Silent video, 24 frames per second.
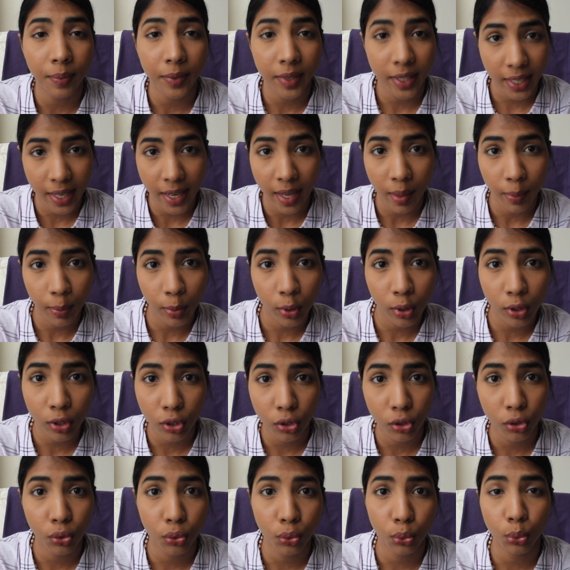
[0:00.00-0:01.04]
the
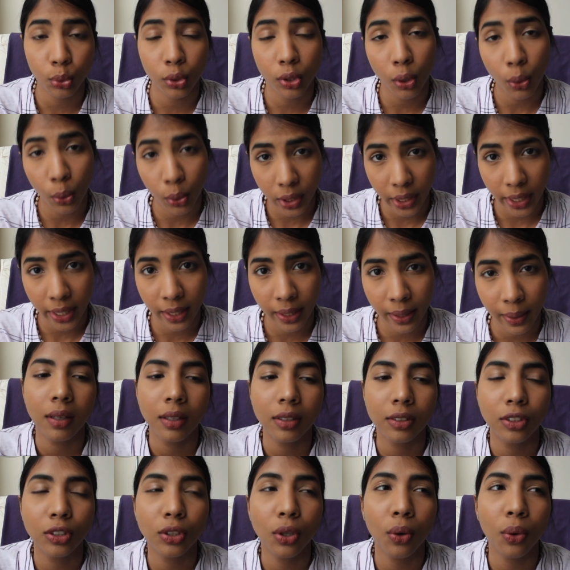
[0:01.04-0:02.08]
airport to the hotel.
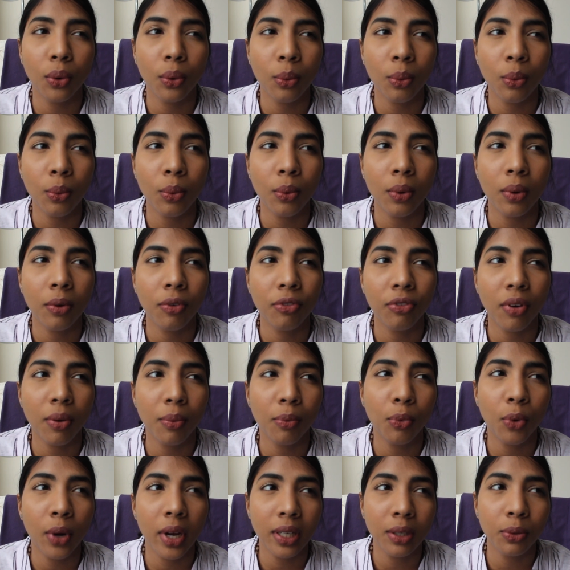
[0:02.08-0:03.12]
So
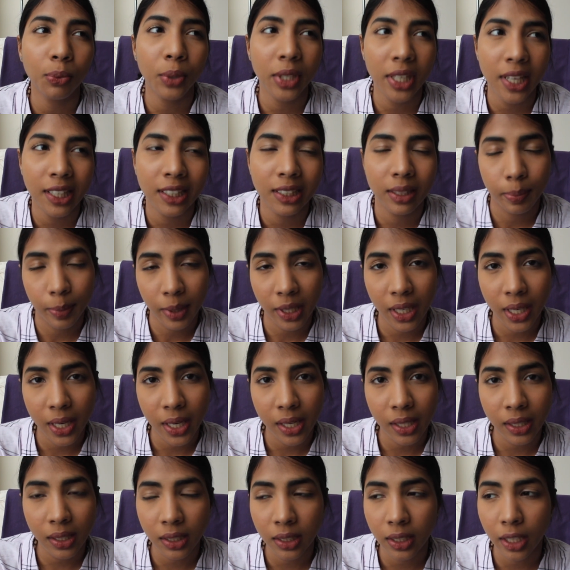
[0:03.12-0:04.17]
from what we
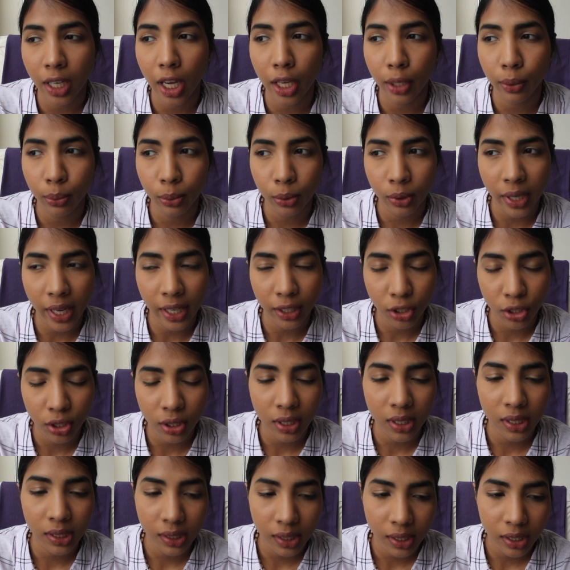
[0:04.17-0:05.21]
experienced, I would
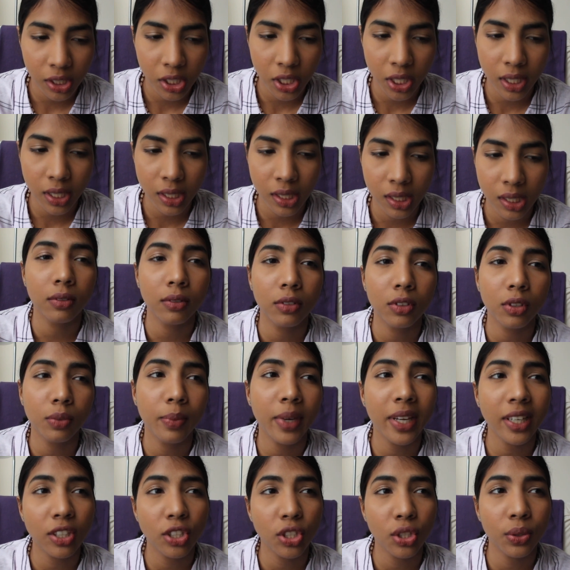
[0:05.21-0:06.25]
actually suggest to
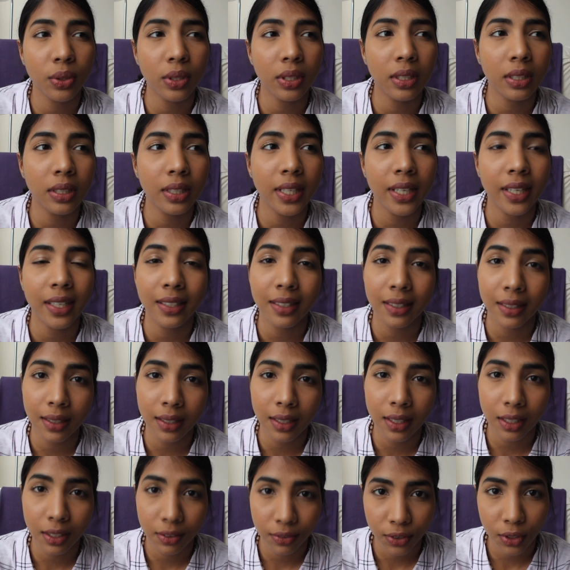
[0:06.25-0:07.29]
make sure that
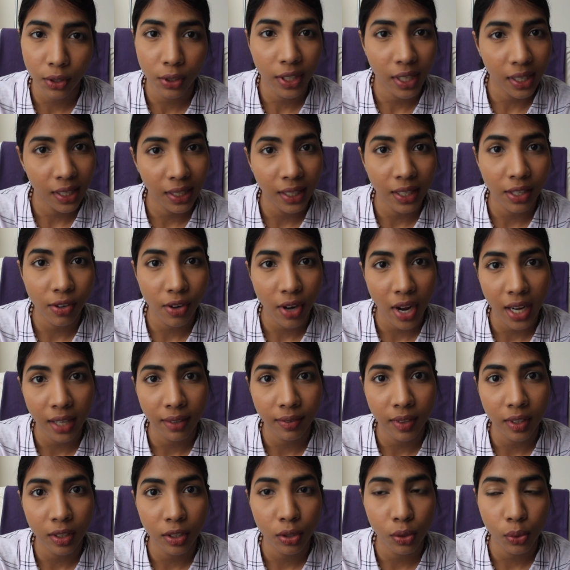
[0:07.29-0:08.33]
if you're getting a
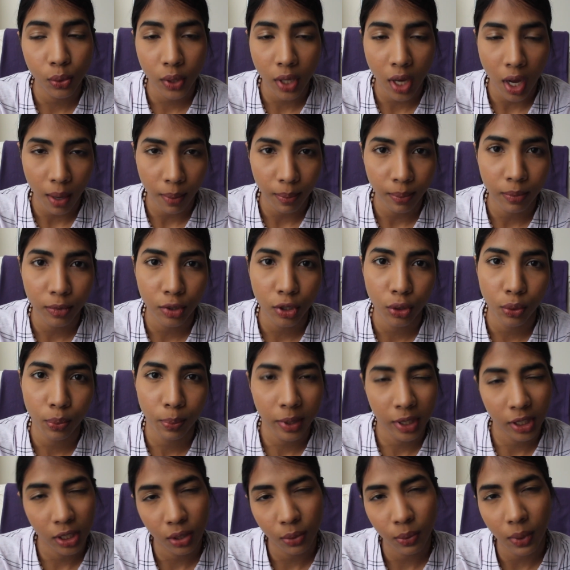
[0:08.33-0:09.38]
driver to come to
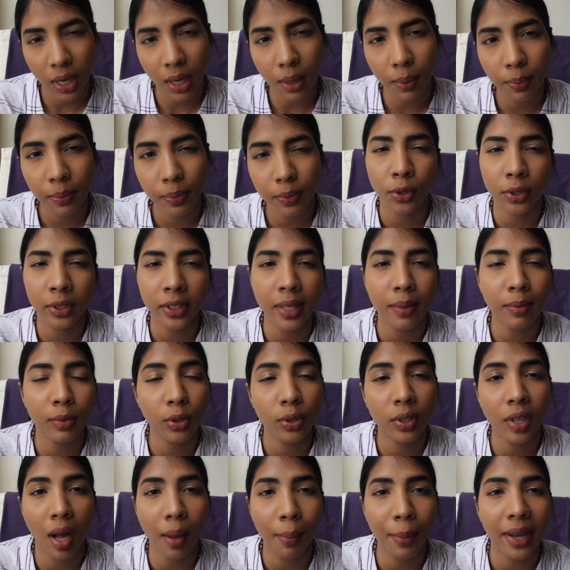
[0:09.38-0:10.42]
pick you up, for them to
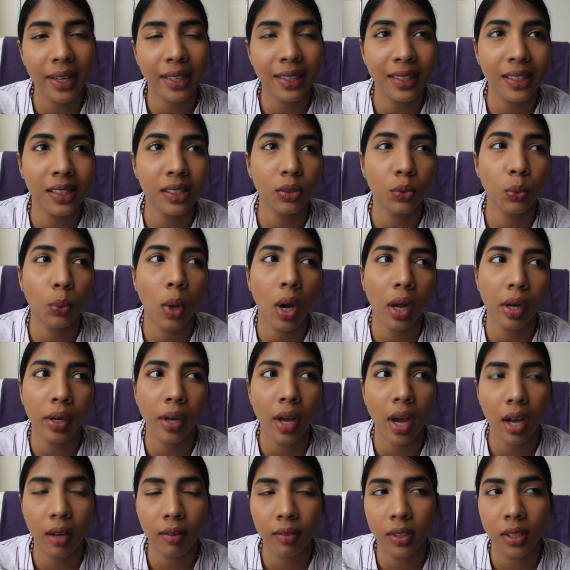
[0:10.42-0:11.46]
come at least 1
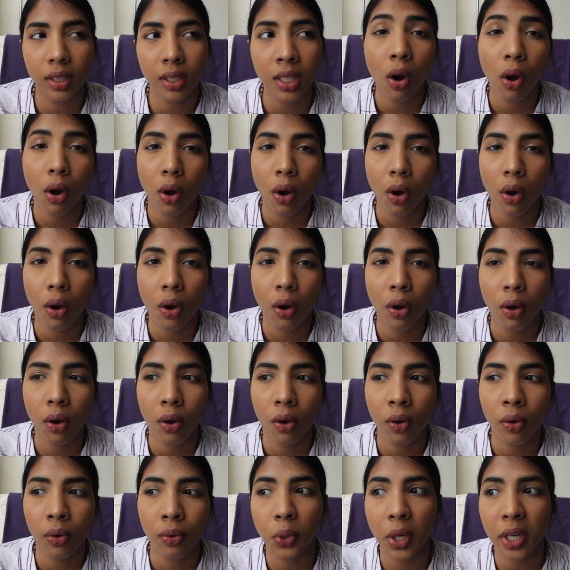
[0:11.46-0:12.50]
hour
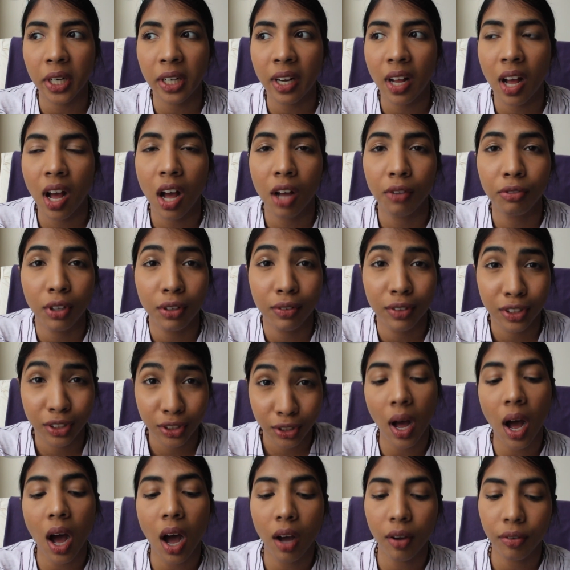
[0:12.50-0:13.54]
or 1.5 hours
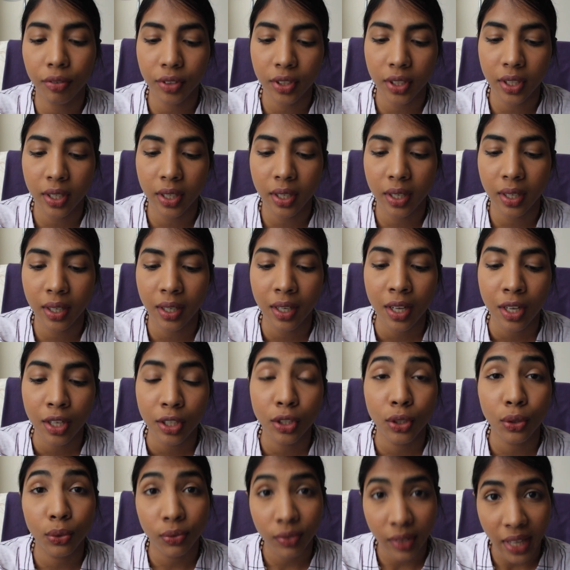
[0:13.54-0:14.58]
after
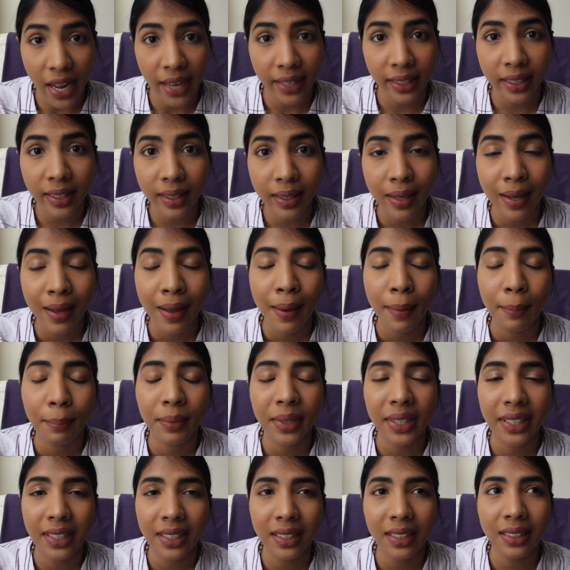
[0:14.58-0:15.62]
you've landed,
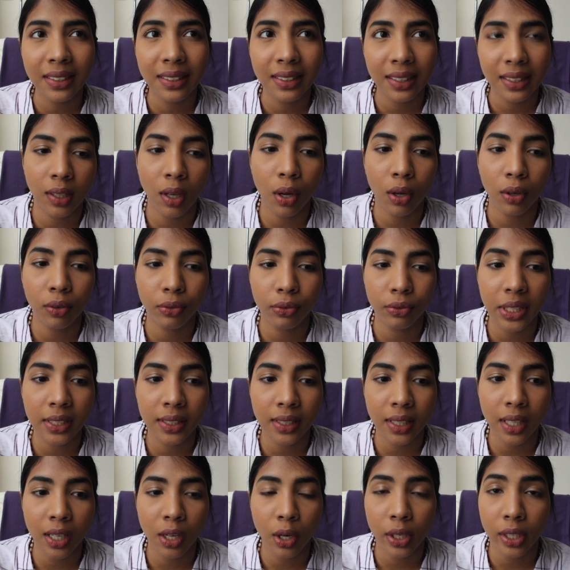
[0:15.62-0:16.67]
because of
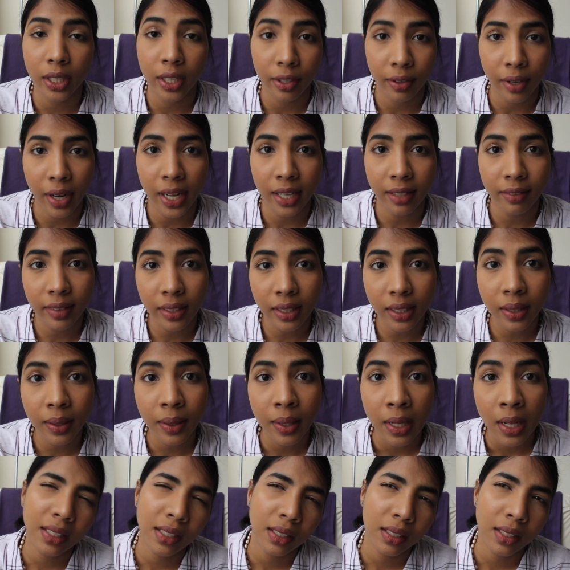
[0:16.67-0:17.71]
visa on arrival,
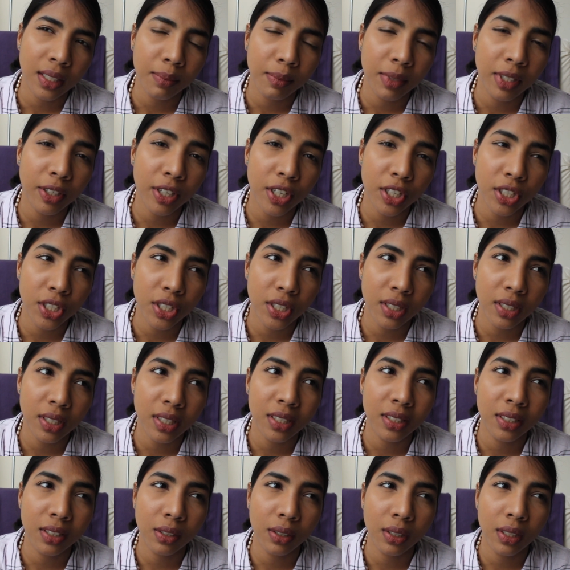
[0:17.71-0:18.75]
the immigration
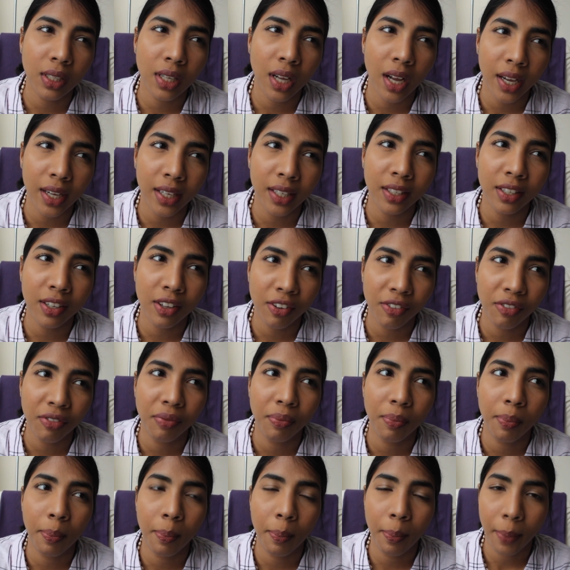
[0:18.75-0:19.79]
is kind of
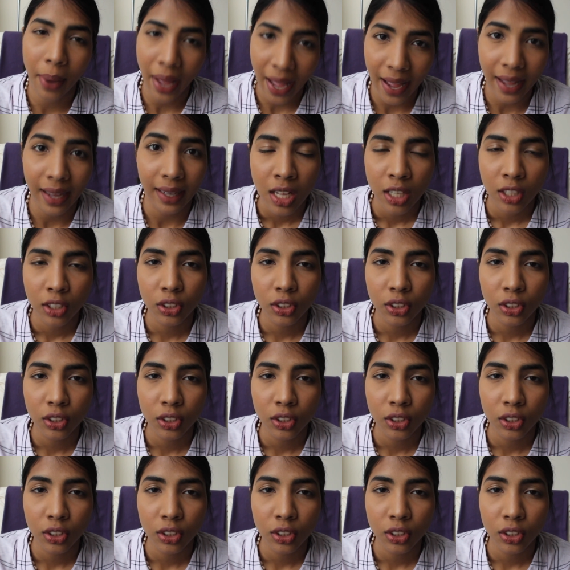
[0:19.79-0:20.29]
packed.